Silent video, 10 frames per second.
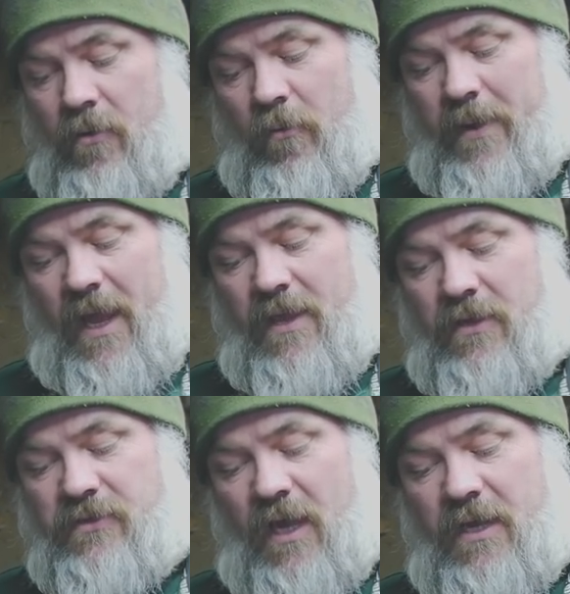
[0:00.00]
We'll be getting
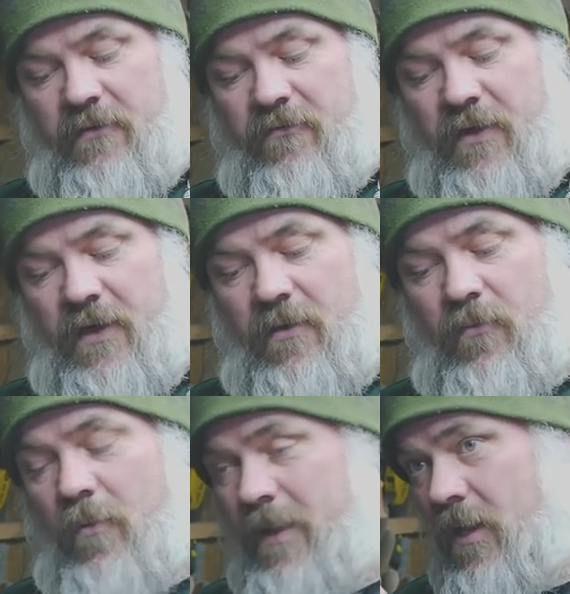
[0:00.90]
those kind of, uh,
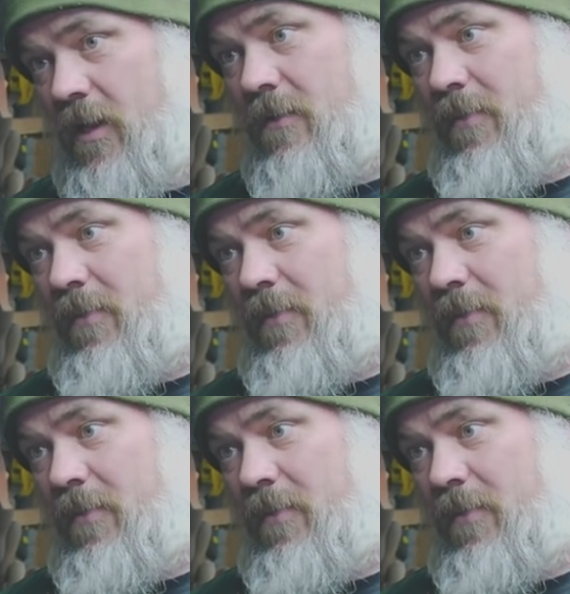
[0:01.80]
we'll be cutting the